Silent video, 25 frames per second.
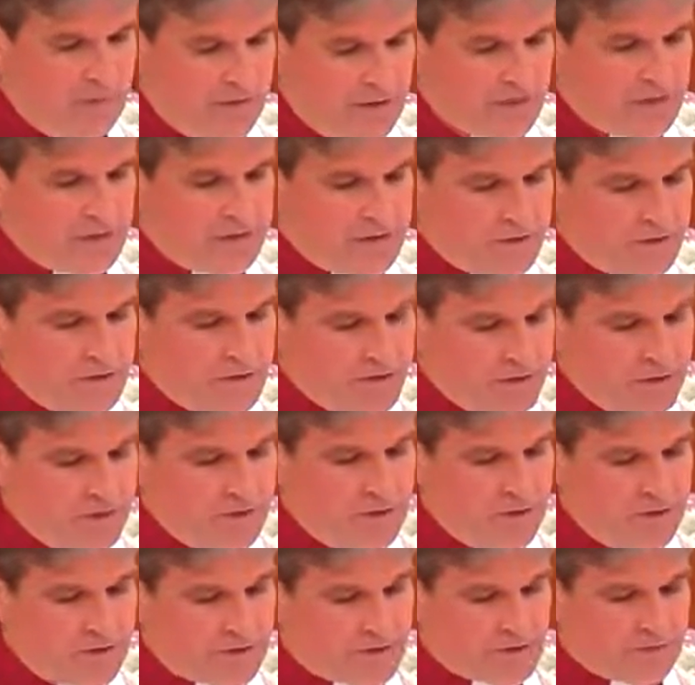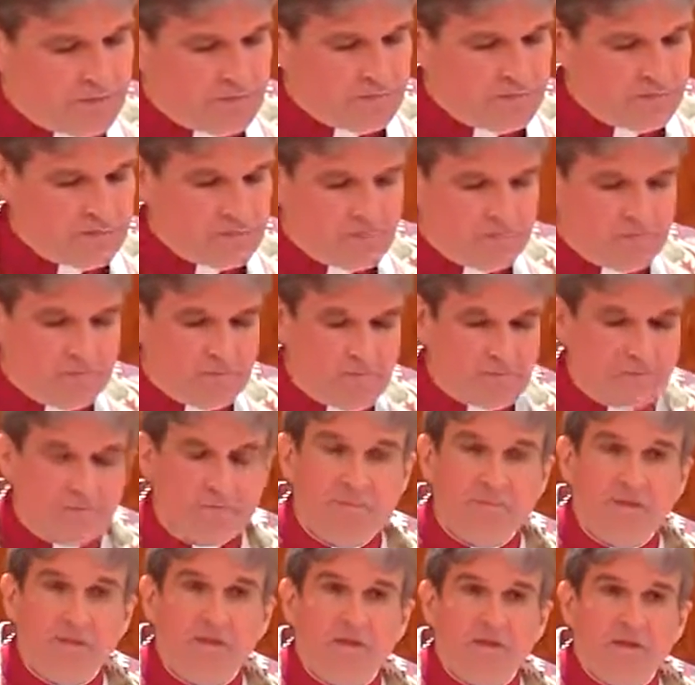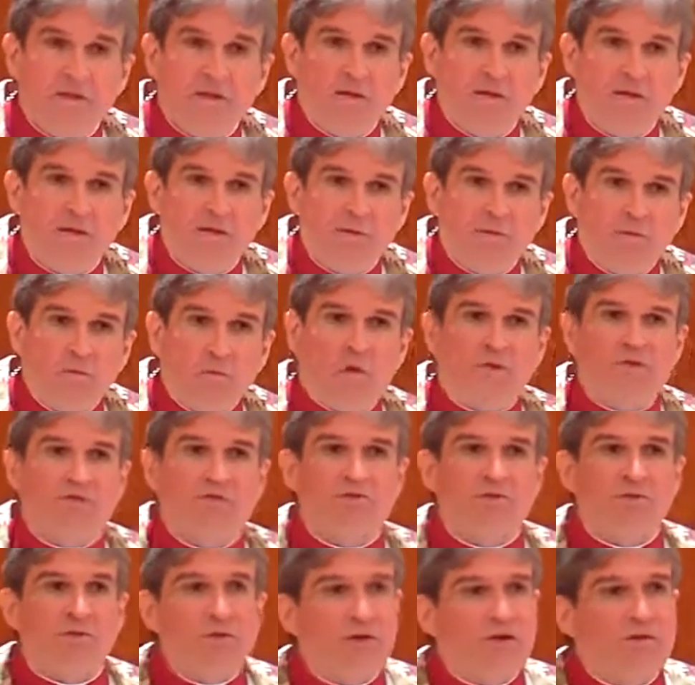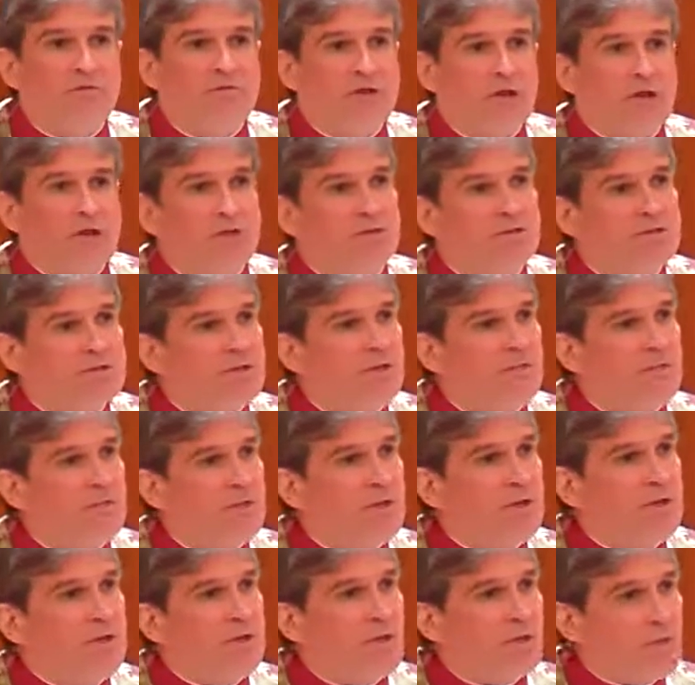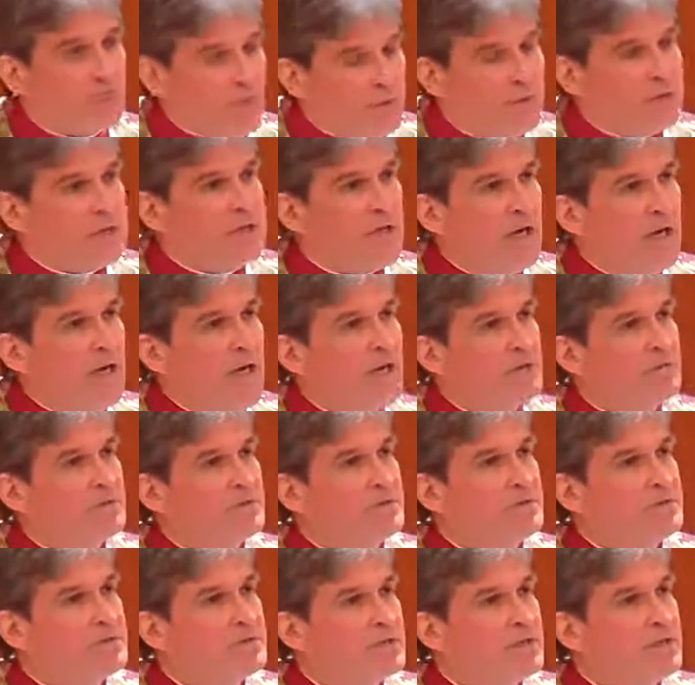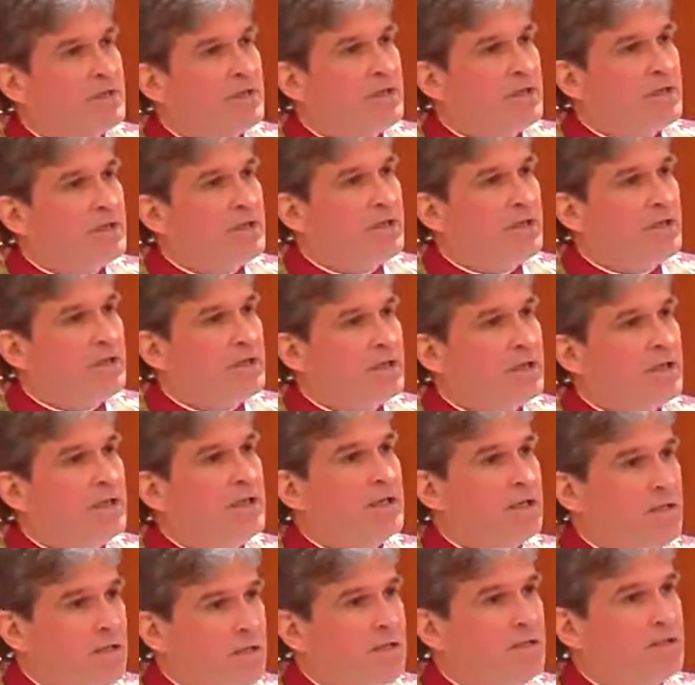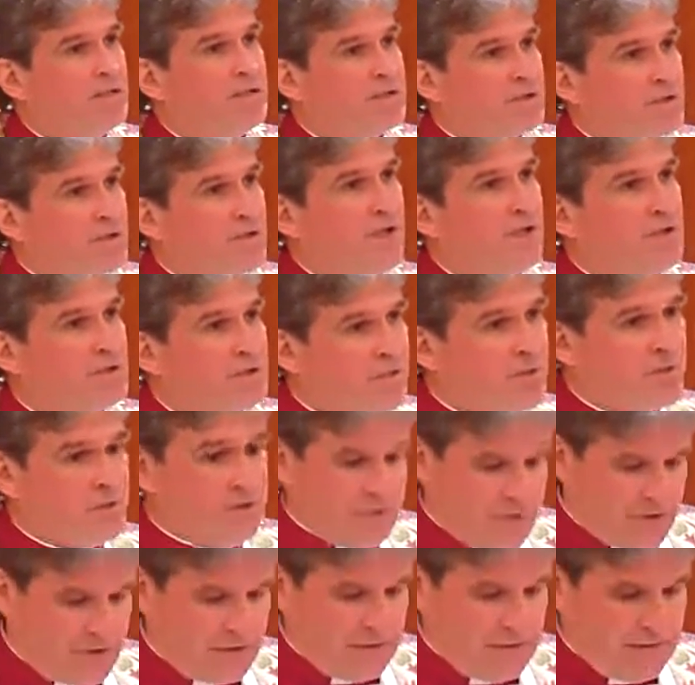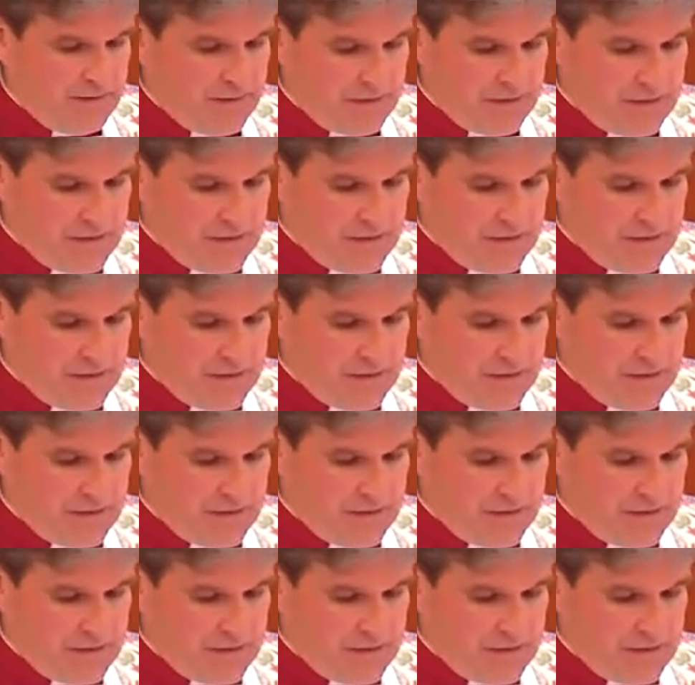it is in Judaism, once you have done something three times, it is a tradition.